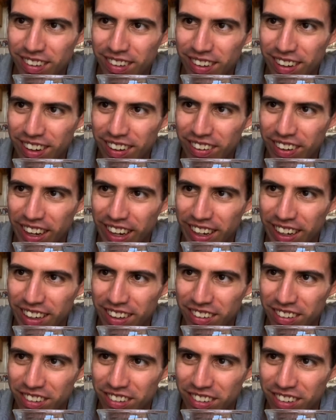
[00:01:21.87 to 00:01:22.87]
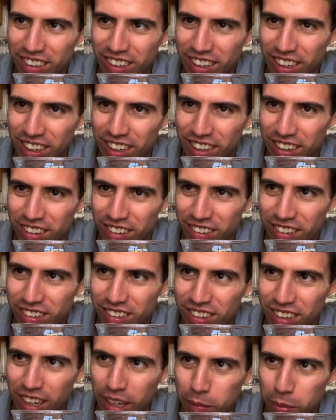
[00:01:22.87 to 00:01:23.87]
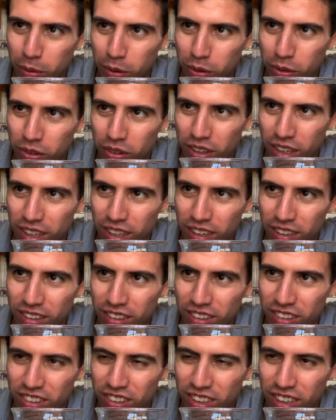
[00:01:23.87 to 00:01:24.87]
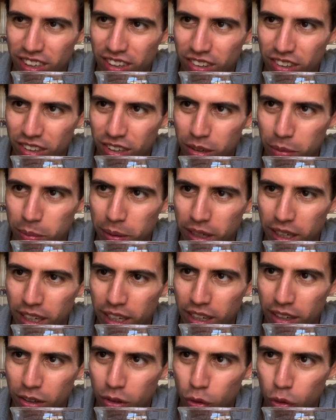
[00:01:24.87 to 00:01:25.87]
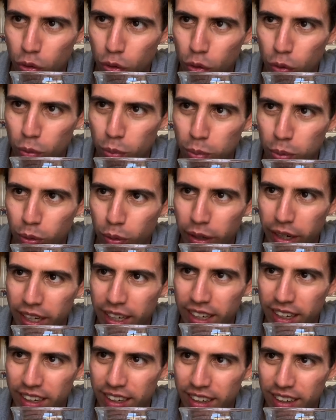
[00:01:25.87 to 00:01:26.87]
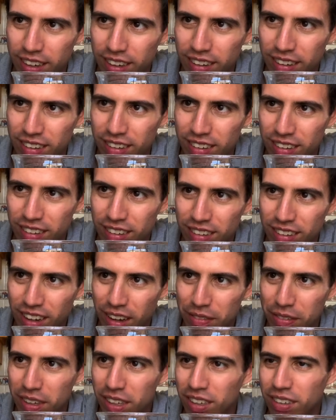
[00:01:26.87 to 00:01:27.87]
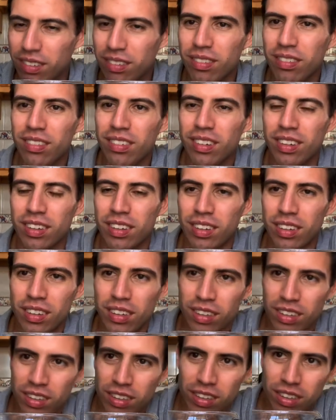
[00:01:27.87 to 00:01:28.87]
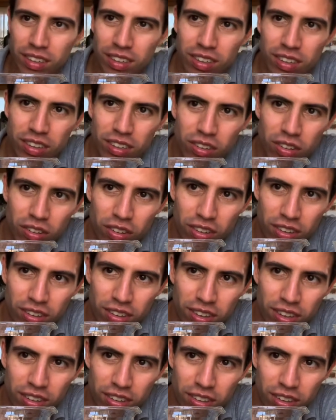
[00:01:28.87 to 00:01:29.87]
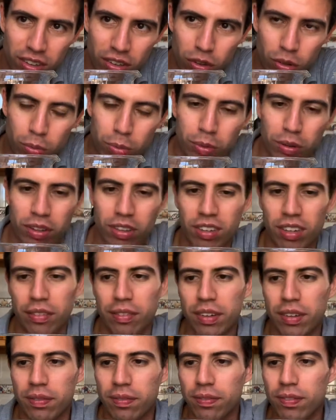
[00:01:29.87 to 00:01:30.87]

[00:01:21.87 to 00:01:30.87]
Okay, it looks like it is stable, and it looks like it's going to be 2.7. So you can see it's a 2.7.